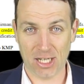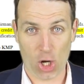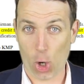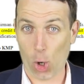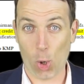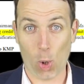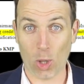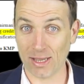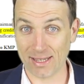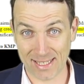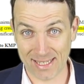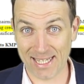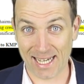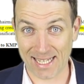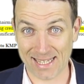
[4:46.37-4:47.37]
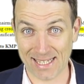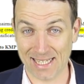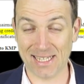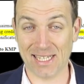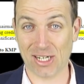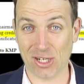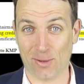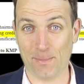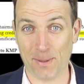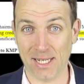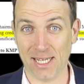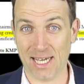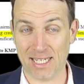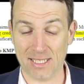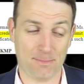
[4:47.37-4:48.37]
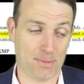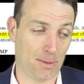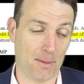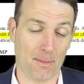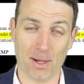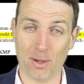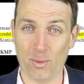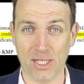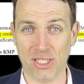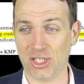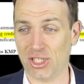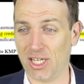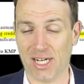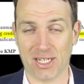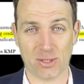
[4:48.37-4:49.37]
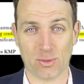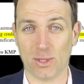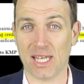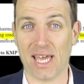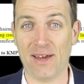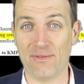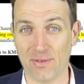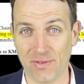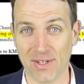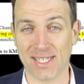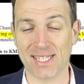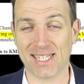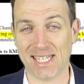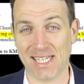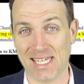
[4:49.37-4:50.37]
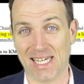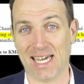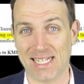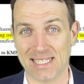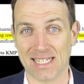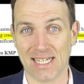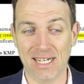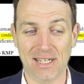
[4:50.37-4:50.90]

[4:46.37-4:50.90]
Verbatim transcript: all the debt that the company has, probably with shares, with everything that he has.